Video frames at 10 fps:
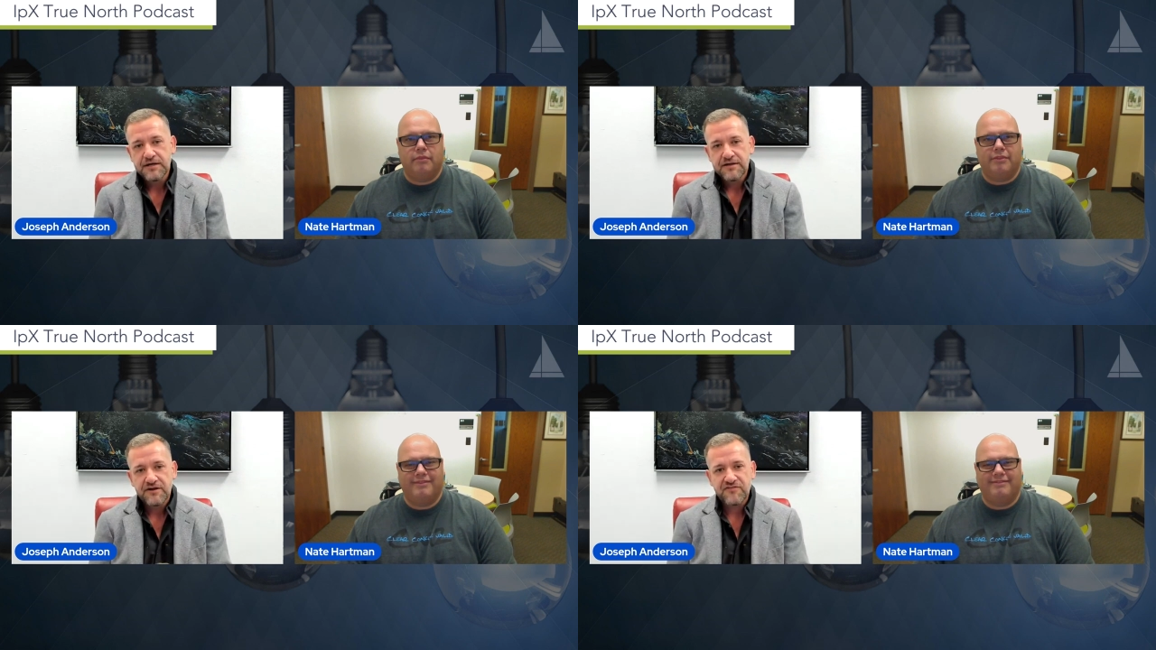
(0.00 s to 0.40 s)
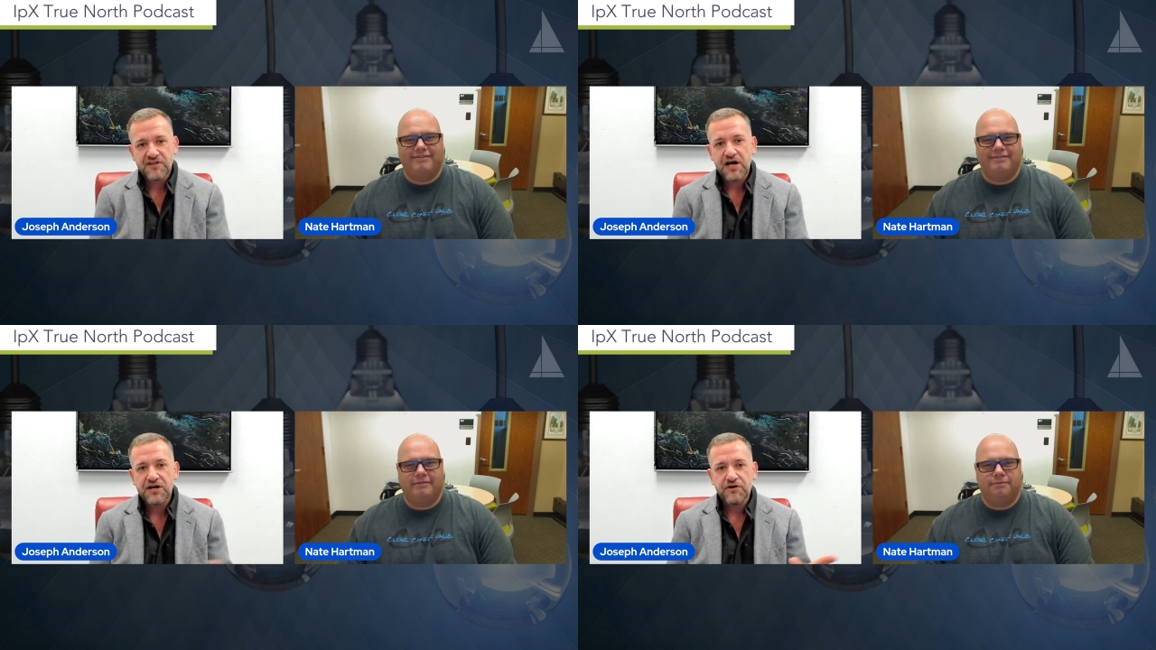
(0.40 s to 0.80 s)
Speaker 1: There's a
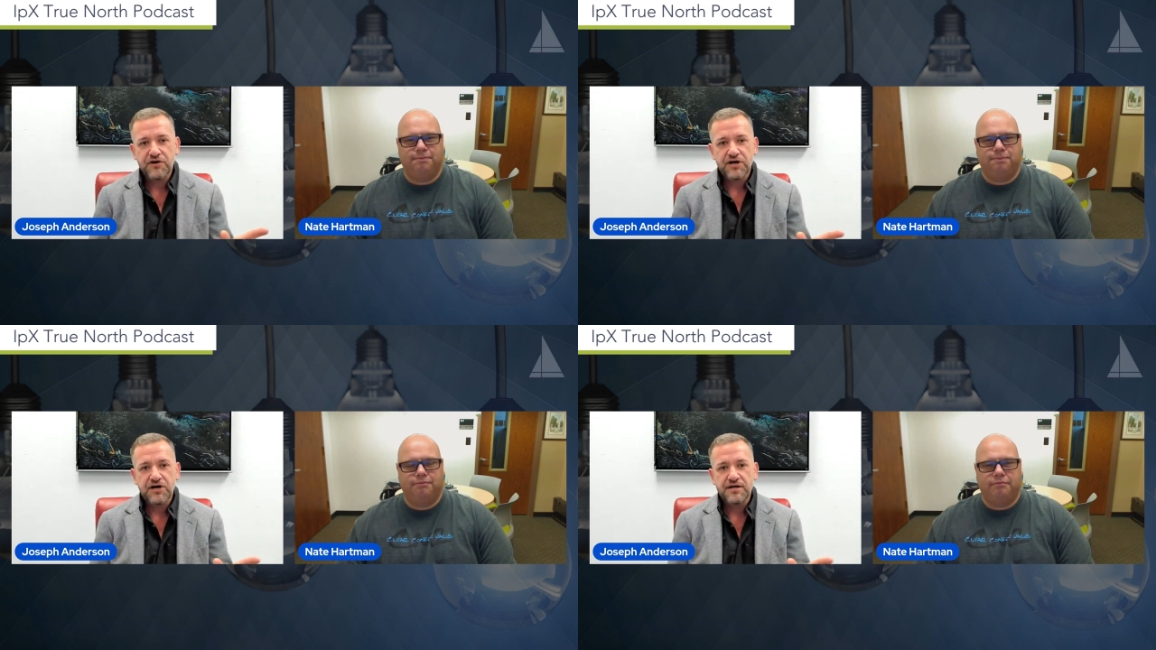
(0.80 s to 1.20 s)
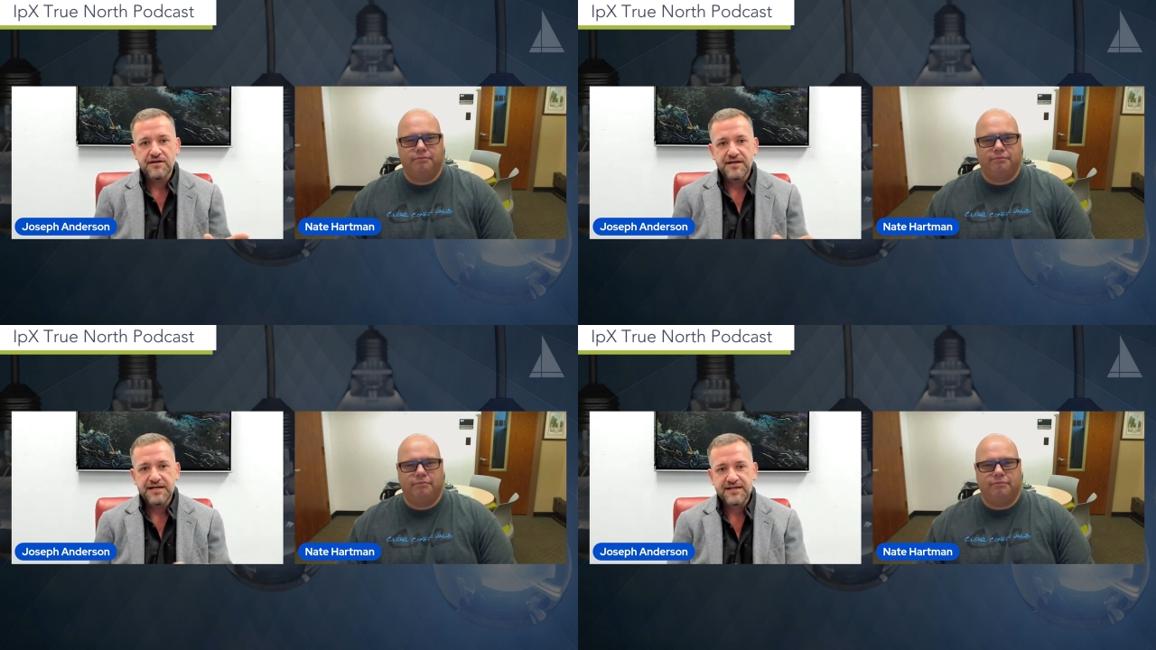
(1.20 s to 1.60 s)
lot going on
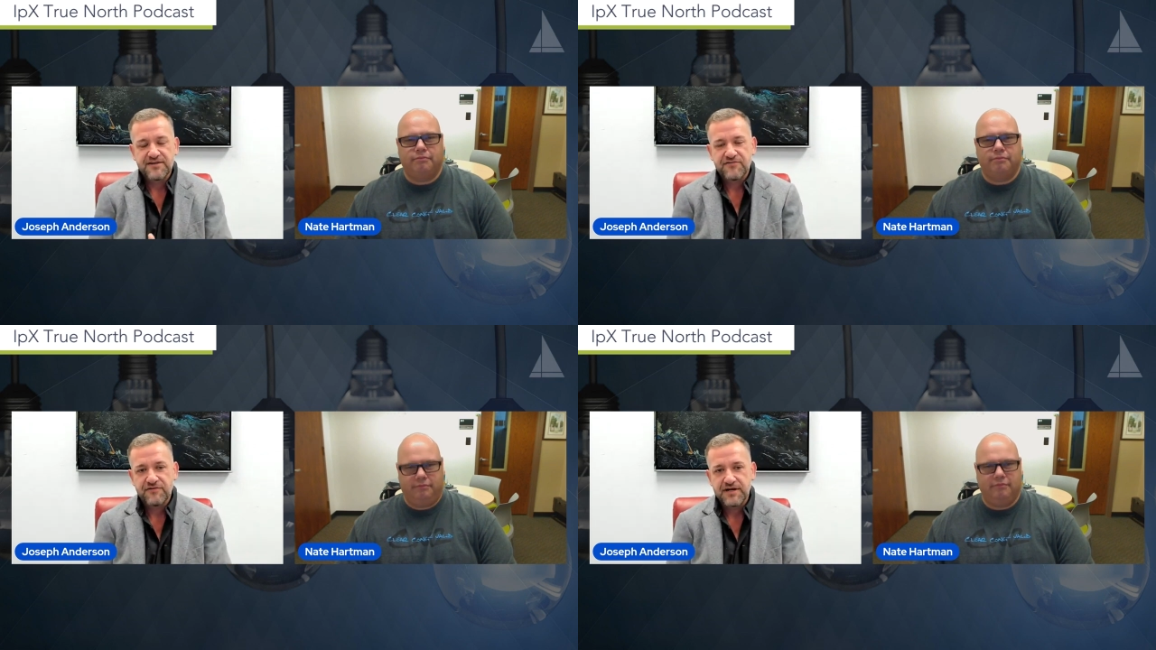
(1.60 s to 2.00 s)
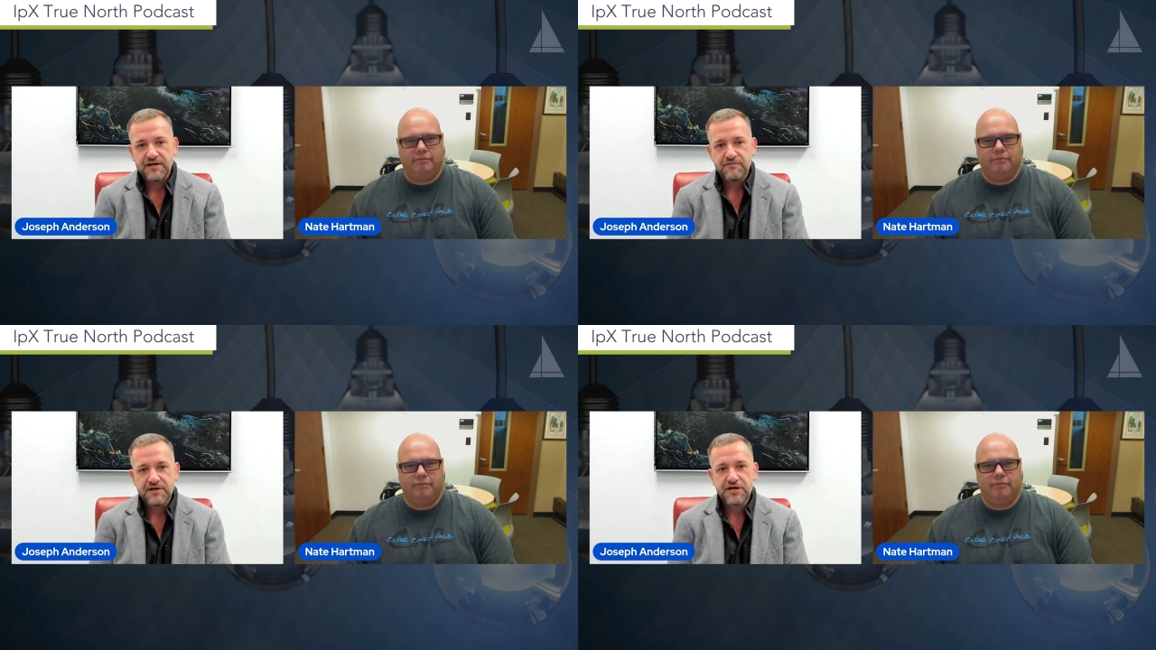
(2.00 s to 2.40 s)
in
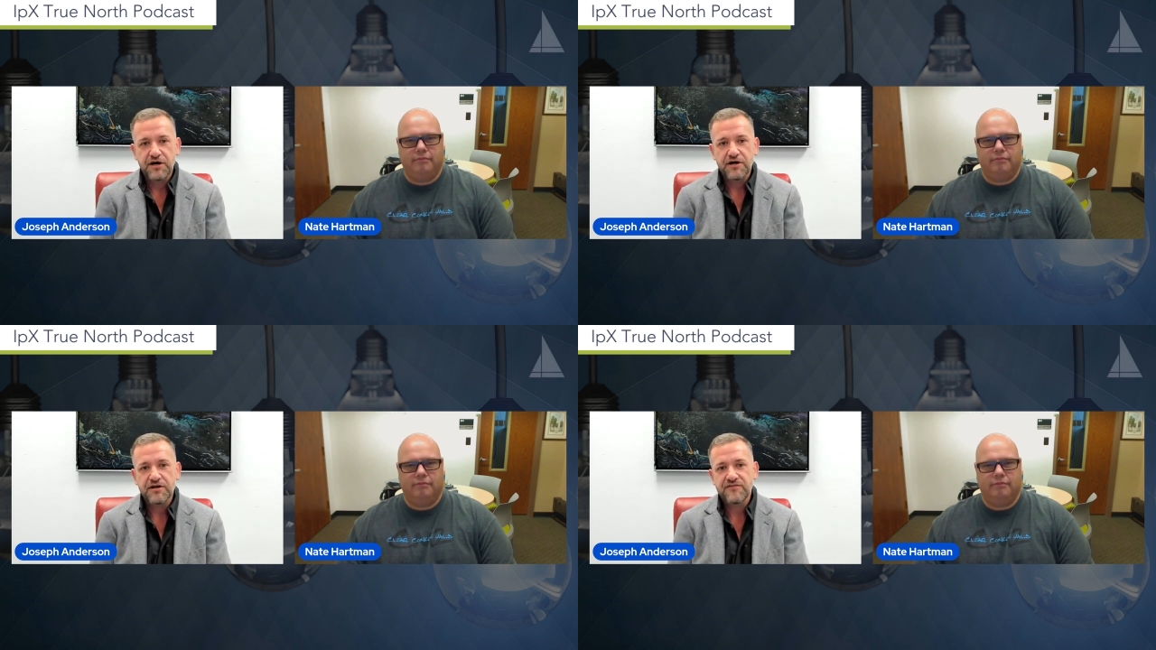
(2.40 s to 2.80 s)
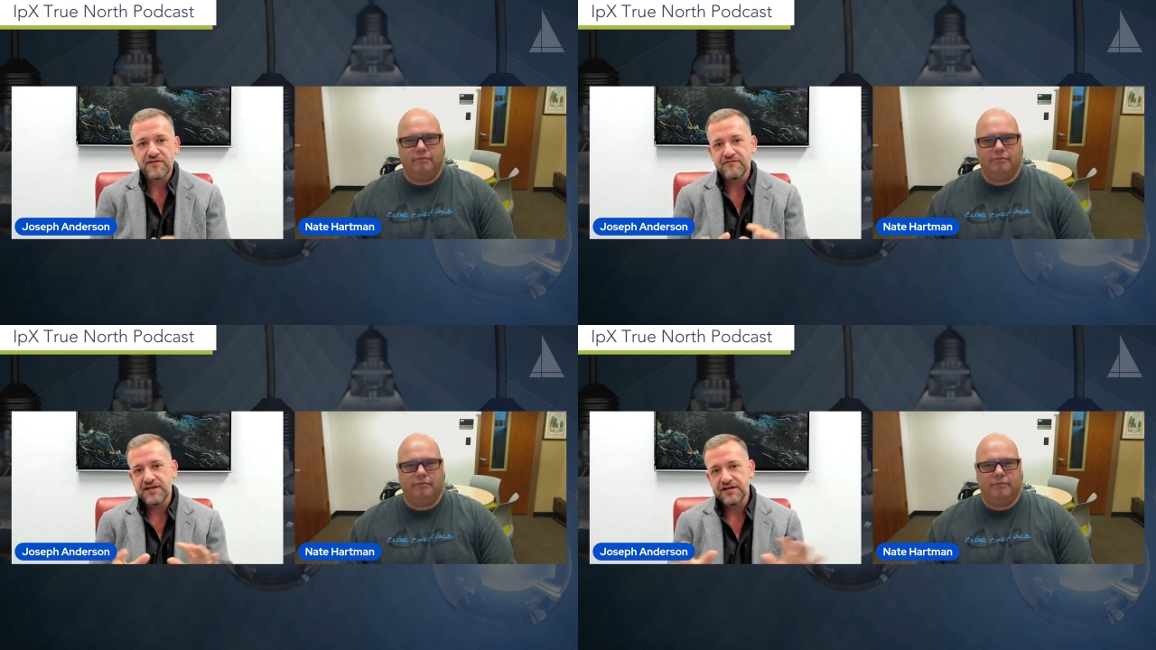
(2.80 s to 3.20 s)
industry,
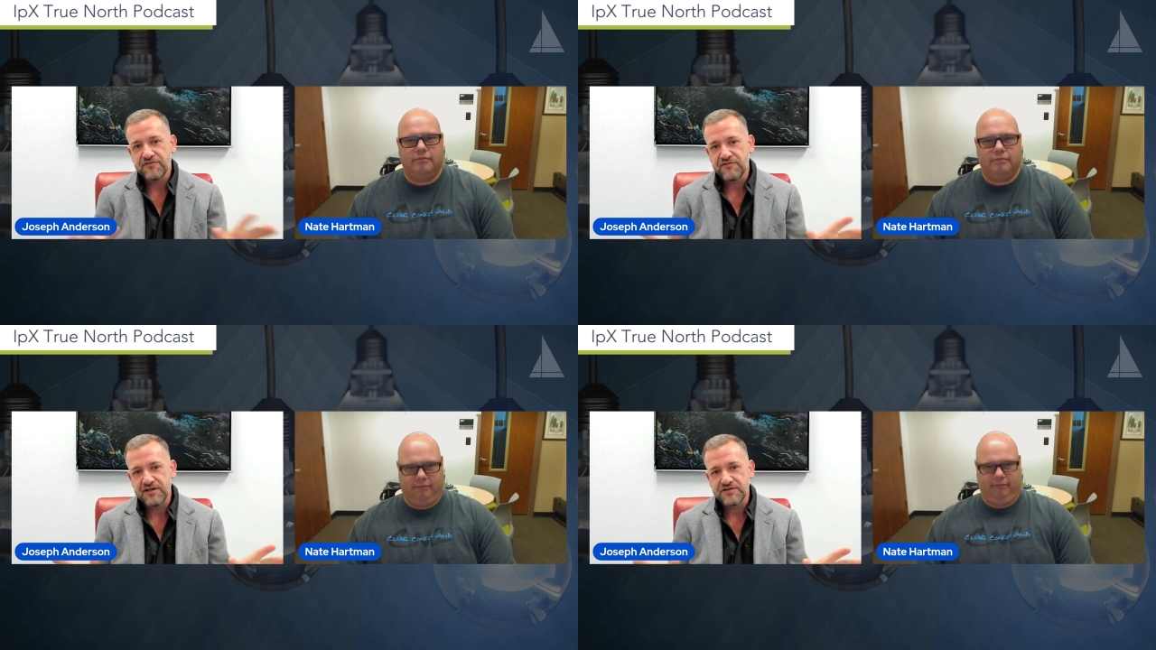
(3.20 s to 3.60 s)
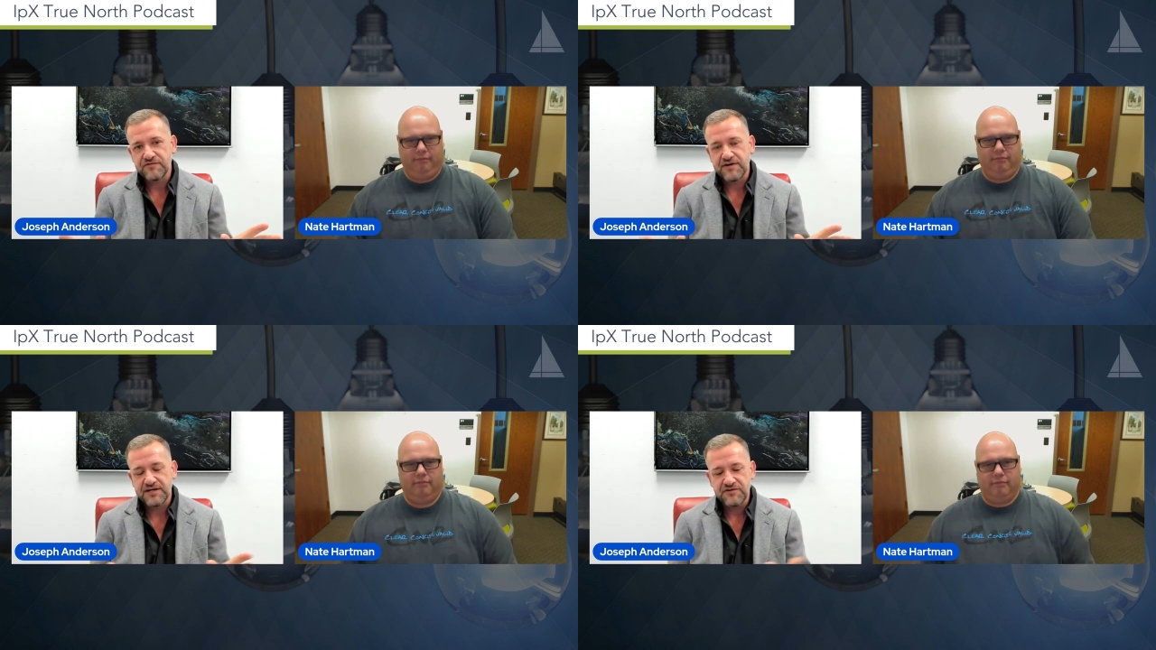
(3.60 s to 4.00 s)
regardless of the industry that
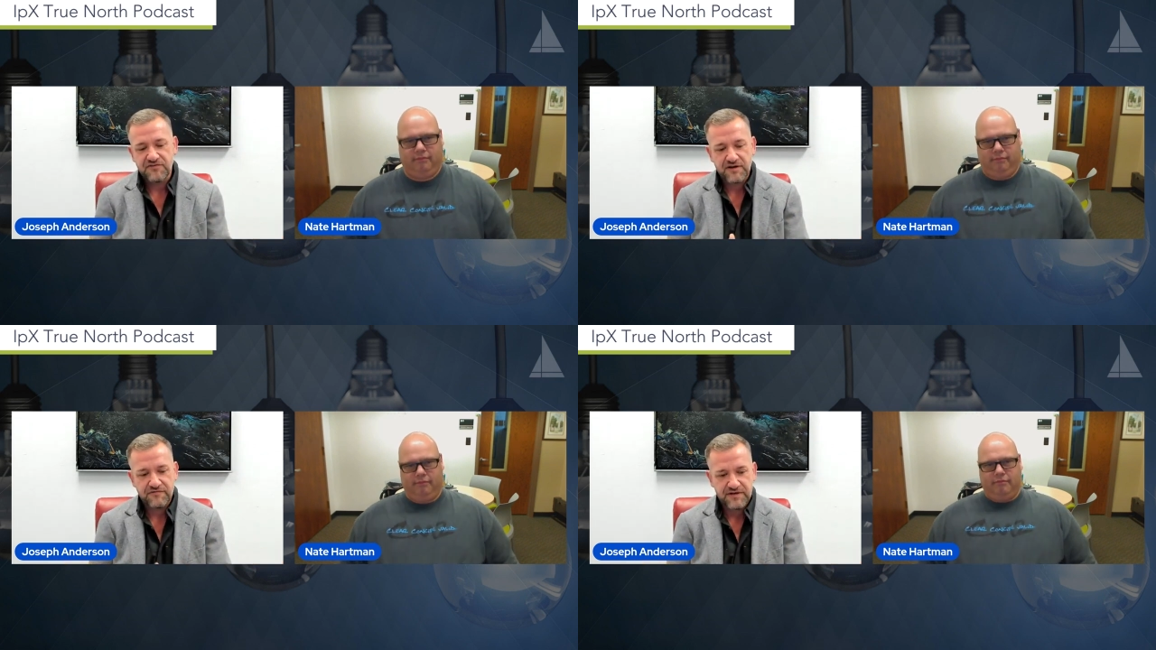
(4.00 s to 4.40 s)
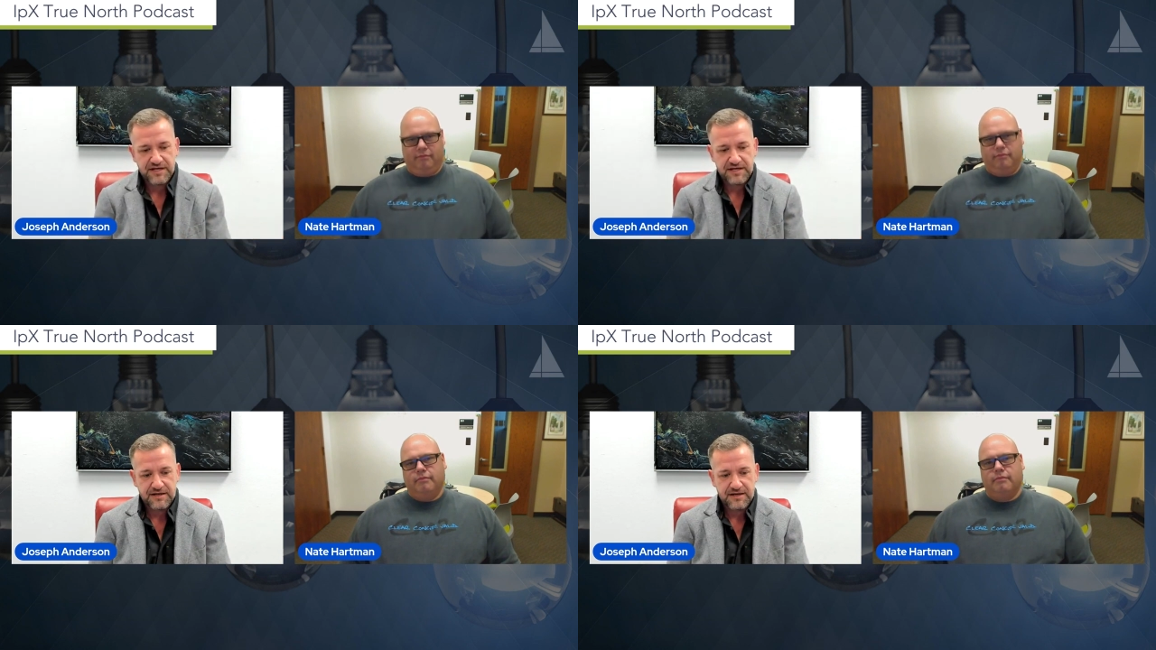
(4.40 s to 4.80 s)
you find yourself in.